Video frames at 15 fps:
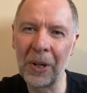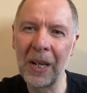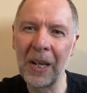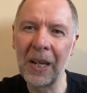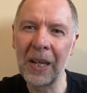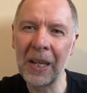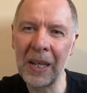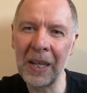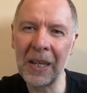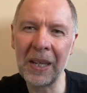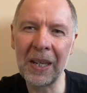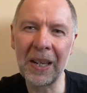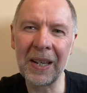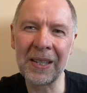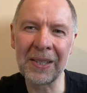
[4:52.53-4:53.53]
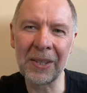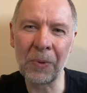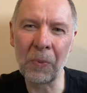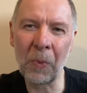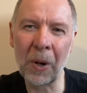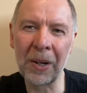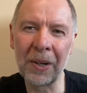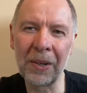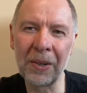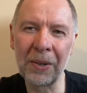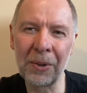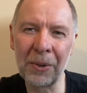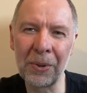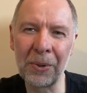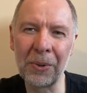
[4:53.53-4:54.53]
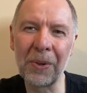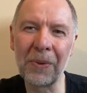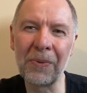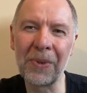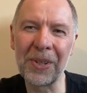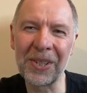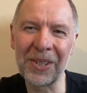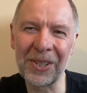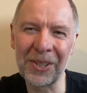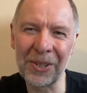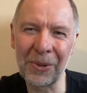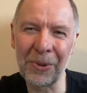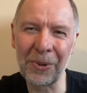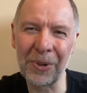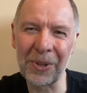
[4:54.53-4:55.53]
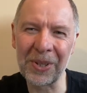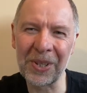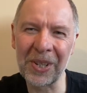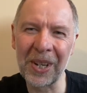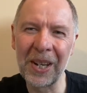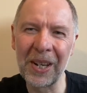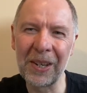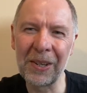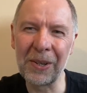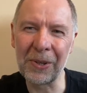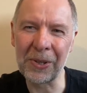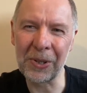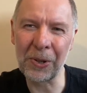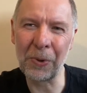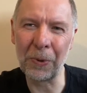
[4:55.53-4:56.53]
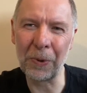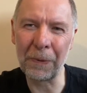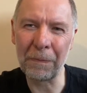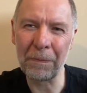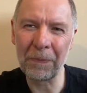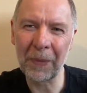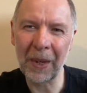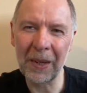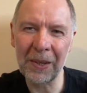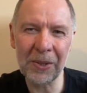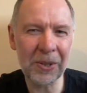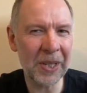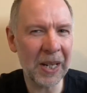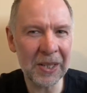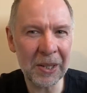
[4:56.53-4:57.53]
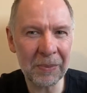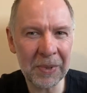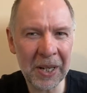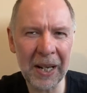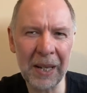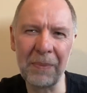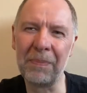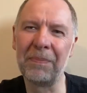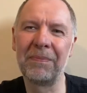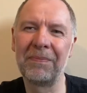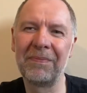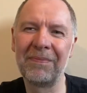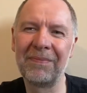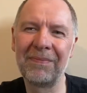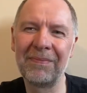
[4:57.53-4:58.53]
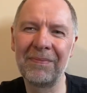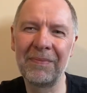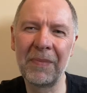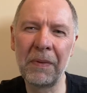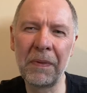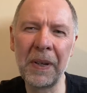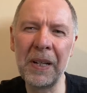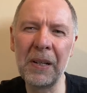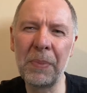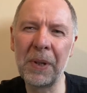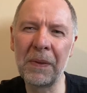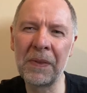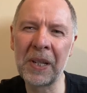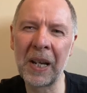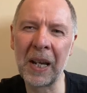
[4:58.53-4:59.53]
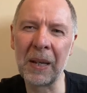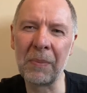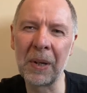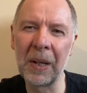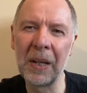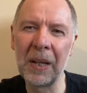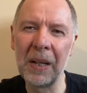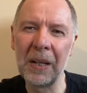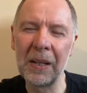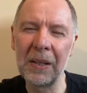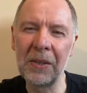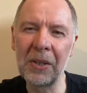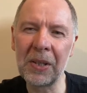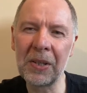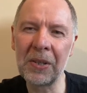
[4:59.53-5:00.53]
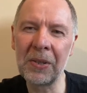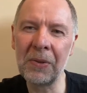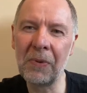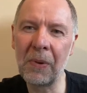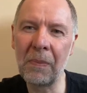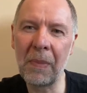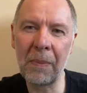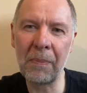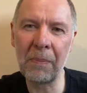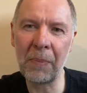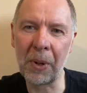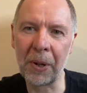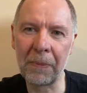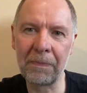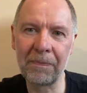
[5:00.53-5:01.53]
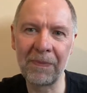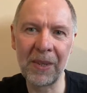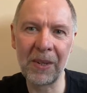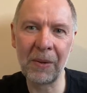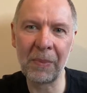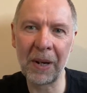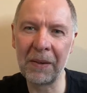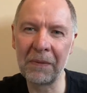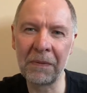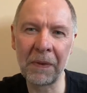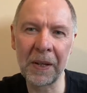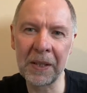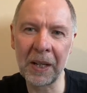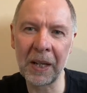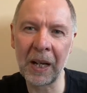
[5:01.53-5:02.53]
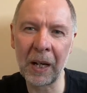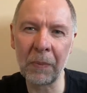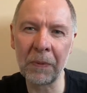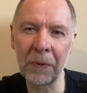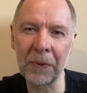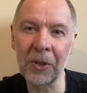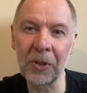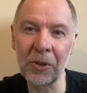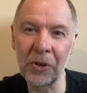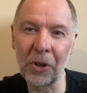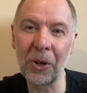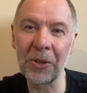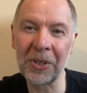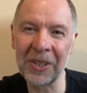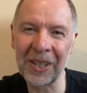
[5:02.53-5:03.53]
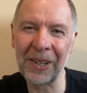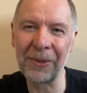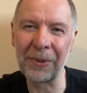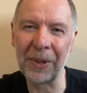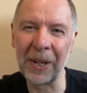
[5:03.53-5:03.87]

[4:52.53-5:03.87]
He is the one who restores your soul. So take some time, find a bit of time just to remember you might find it helpful to jot down